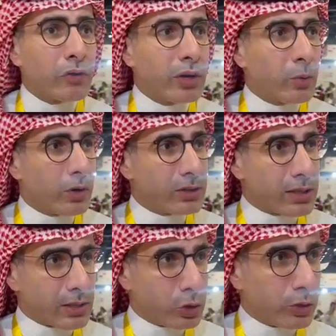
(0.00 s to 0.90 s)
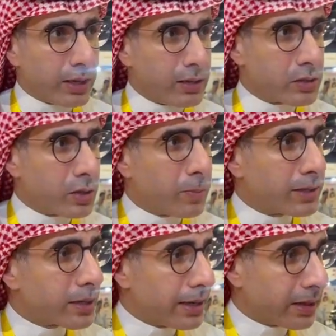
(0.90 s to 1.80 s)
3 words as a short answer:
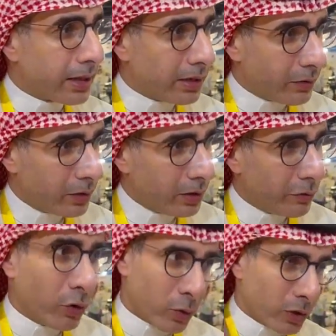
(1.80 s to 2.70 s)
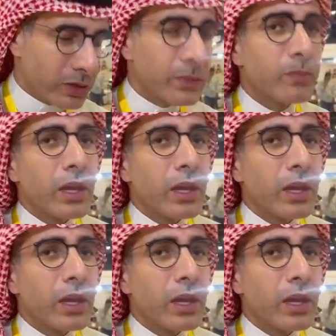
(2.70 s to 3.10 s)
better late than never, 4 words.